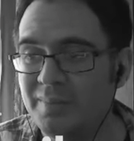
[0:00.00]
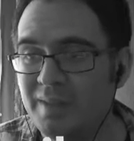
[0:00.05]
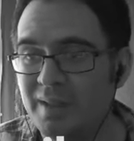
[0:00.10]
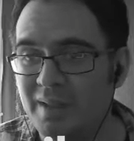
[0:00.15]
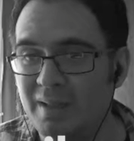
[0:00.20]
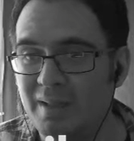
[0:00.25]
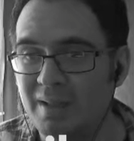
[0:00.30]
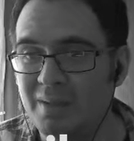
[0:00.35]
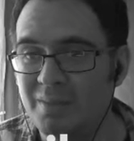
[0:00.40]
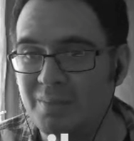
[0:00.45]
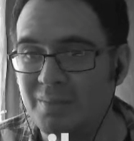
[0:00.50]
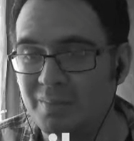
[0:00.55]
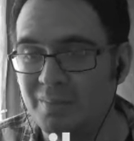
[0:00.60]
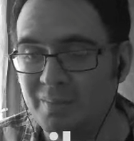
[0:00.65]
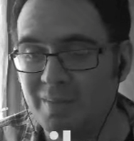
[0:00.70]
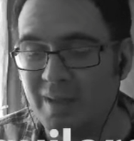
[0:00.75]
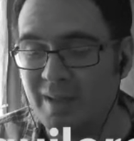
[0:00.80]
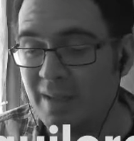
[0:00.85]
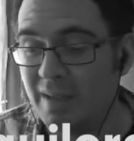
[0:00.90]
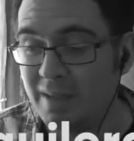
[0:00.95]

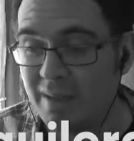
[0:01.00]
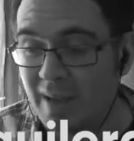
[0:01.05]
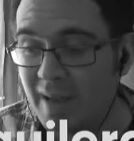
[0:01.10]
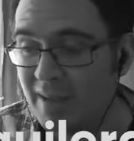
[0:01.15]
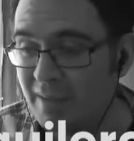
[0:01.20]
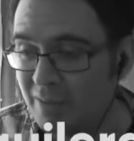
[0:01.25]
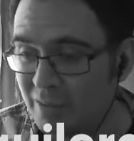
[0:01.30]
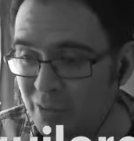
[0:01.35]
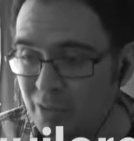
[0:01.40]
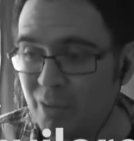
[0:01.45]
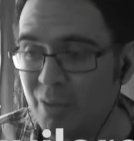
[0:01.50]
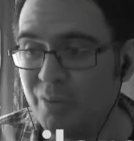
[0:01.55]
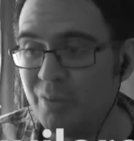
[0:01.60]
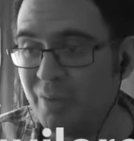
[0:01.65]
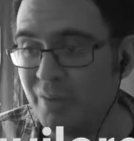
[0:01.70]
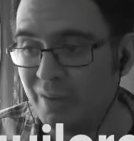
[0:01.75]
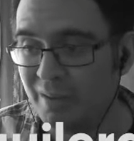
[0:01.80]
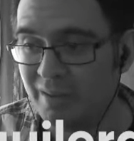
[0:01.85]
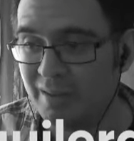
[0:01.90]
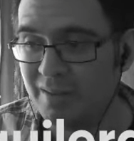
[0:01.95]
Again, I don't
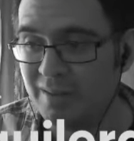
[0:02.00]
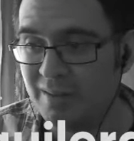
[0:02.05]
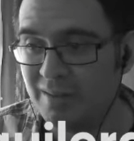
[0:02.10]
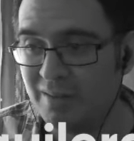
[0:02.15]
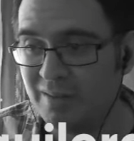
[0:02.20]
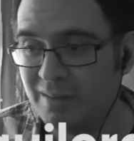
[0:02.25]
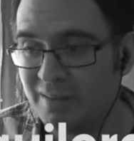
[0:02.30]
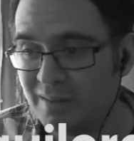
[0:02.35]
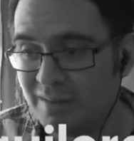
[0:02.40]
think